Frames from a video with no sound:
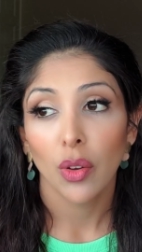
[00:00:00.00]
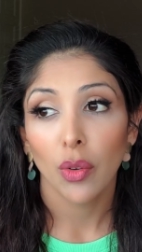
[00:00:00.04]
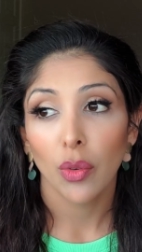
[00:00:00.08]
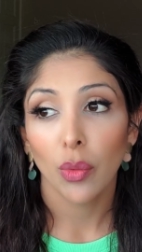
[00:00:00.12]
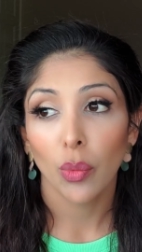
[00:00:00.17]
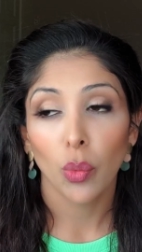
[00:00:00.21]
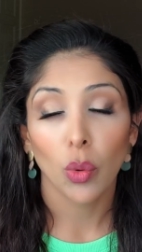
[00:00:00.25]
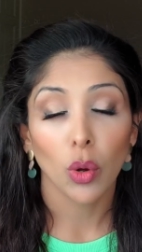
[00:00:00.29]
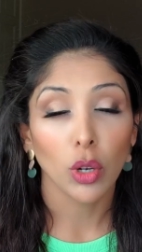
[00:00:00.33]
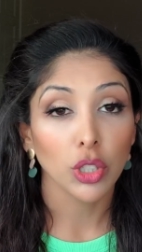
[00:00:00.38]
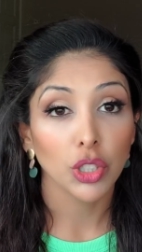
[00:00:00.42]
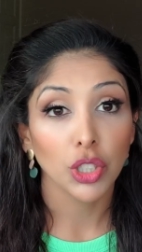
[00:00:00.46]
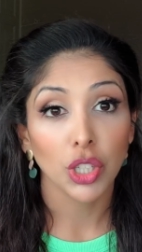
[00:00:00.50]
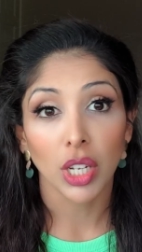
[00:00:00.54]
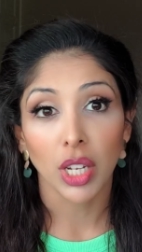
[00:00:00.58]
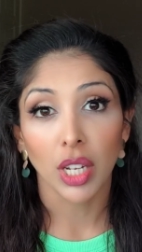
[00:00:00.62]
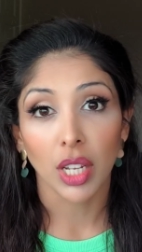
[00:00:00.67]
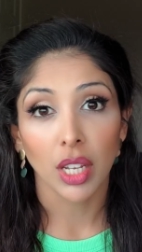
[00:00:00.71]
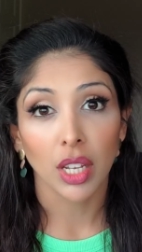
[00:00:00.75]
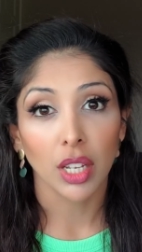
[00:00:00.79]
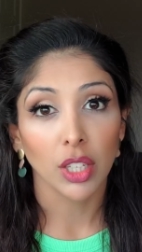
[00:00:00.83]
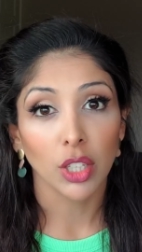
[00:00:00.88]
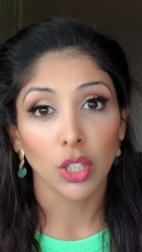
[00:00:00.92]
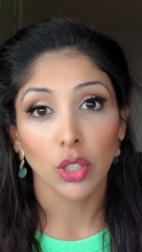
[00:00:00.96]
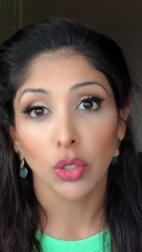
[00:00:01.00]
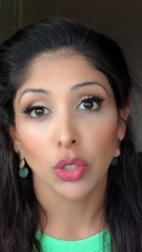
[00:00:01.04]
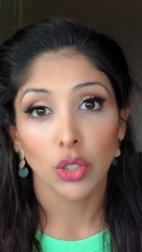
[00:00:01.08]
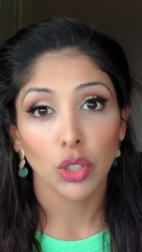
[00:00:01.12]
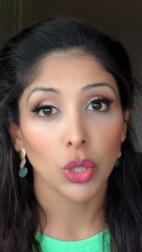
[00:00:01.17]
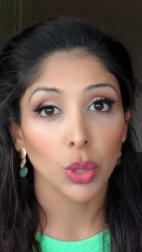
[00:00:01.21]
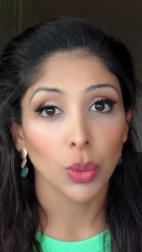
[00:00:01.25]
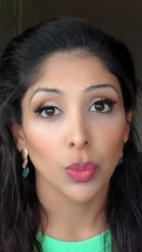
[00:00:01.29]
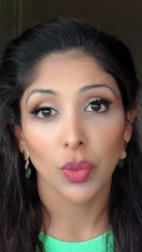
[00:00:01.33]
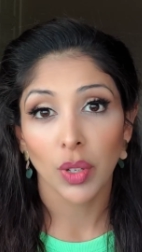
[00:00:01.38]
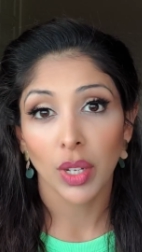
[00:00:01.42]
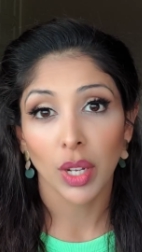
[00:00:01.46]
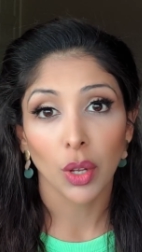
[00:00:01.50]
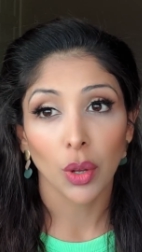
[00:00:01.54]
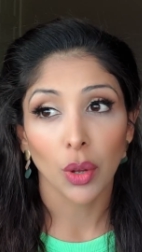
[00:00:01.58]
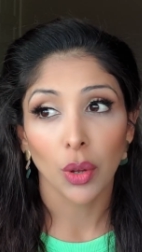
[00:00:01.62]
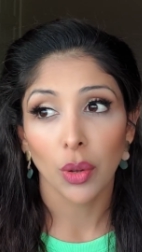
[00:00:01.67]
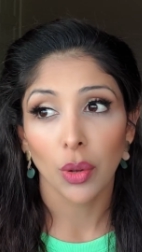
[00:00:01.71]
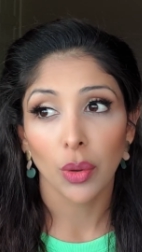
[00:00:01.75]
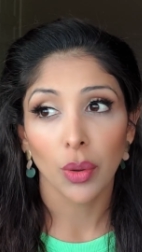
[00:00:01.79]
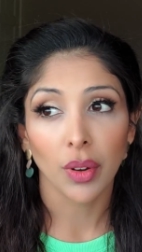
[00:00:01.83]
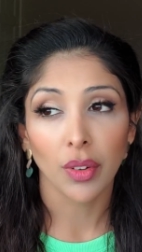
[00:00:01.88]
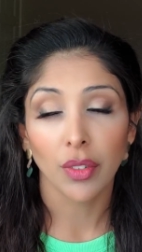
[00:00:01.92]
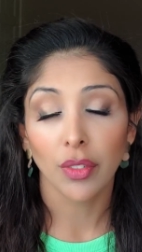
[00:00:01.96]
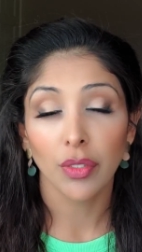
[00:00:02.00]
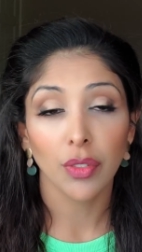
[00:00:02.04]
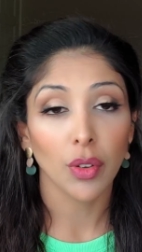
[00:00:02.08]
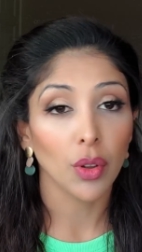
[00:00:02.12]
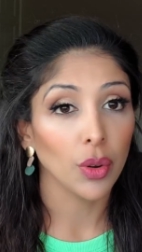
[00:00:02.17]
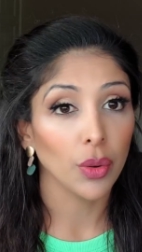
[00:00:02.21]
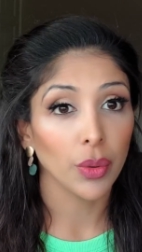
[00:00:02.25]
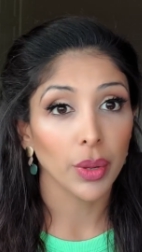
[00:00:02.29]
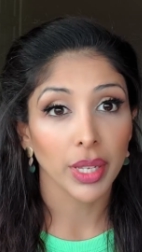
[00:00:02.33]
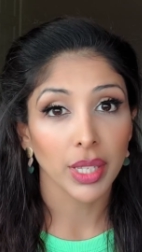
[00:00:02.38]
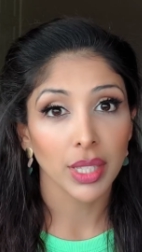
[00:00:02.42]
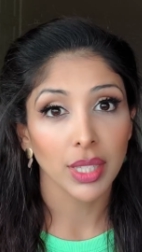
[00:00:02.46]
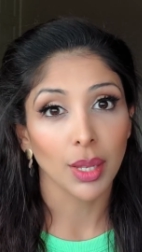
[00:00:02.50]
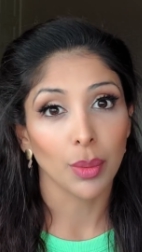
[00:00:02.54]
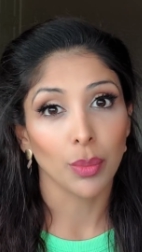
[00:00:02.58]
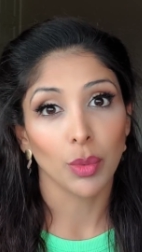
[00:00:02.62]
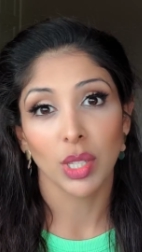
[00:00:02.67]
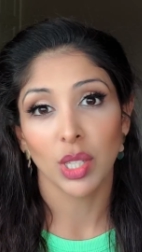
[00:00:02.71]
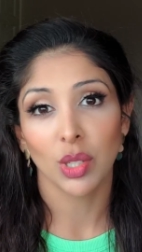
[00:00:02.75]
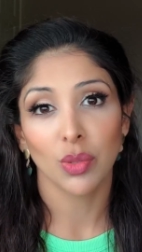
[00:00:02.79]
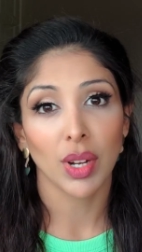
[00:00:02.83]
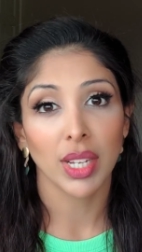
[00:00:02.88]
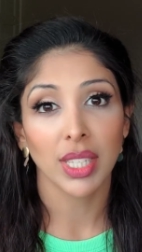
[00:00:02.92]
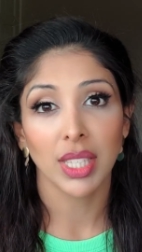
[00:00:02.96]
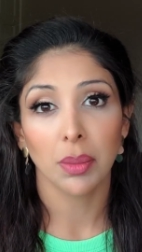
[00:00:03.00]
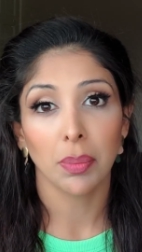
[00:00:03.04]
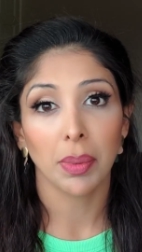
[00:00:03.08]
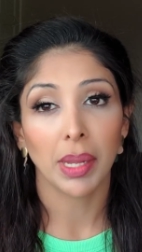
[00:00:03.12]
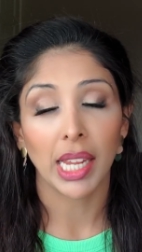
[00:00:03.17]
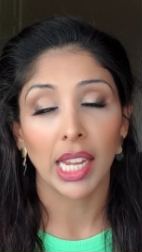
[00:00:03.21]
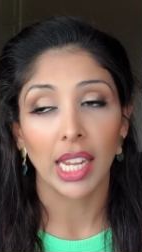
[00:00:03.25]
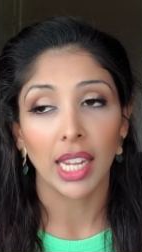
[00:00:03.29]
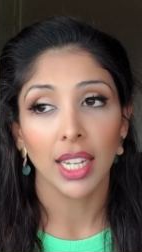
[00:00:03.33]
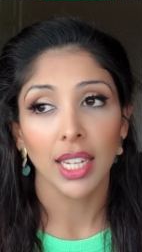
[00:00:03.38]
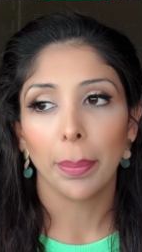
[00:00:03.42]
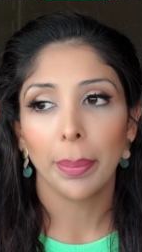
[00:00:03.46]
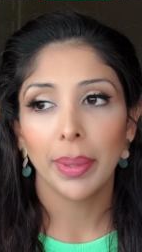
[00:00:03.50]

watching a YouTube video and following someone's recipe.